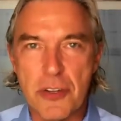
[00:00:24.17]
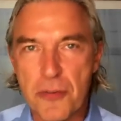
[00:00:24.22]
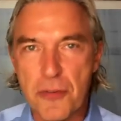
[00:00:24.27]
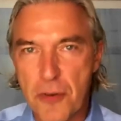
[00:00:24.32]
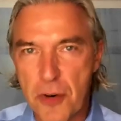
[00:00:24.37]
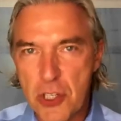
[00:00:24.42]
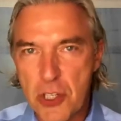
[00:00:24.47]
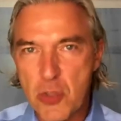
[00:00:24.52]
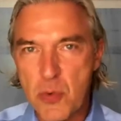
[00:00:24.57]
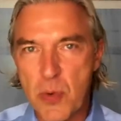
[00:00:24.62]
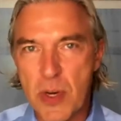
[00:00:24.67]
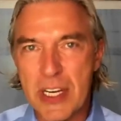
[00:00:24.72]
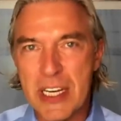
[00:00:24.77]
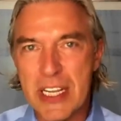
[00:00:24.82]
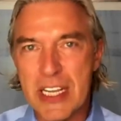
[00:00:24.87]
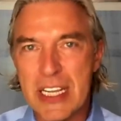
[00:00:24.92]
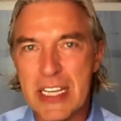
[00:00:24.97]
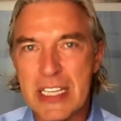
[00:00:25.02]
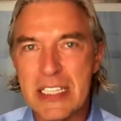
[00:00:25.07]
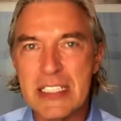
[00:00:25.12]
The first one
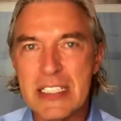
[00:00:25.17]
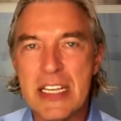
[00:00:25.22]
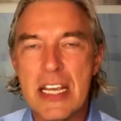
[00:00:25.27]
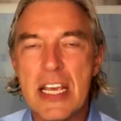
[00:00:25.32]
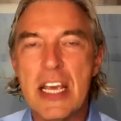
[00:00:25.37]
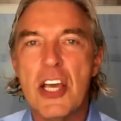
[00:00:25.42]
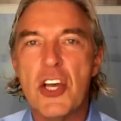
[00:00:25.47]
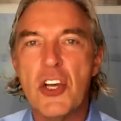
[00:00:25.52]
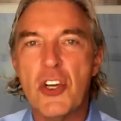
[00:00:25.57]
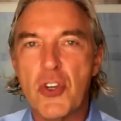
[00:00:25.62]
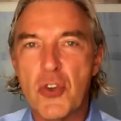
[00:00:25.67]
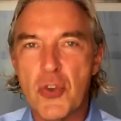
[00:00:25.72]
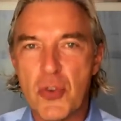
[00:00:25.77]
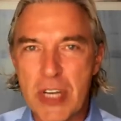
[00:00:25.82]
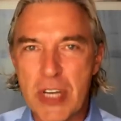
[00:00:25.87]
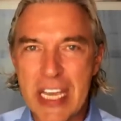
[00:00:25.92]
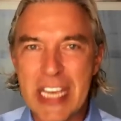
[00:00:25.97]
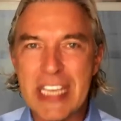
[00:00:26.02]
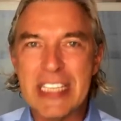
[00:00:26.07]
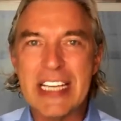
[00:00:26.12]
is
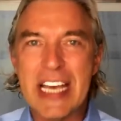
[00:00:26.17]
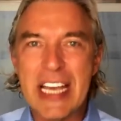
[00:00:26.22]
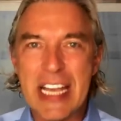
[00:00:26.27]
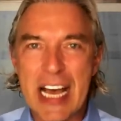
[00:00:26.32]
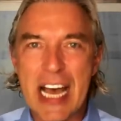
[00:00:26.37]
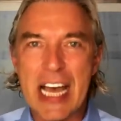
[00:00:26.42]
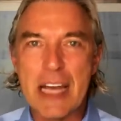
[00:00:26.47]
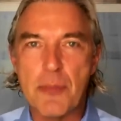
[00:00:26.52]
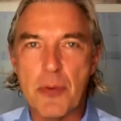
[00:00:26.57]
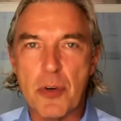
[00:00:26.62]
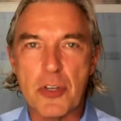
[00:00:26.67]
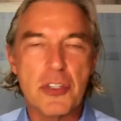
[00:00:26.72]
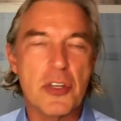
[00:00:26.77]
create a guidebook.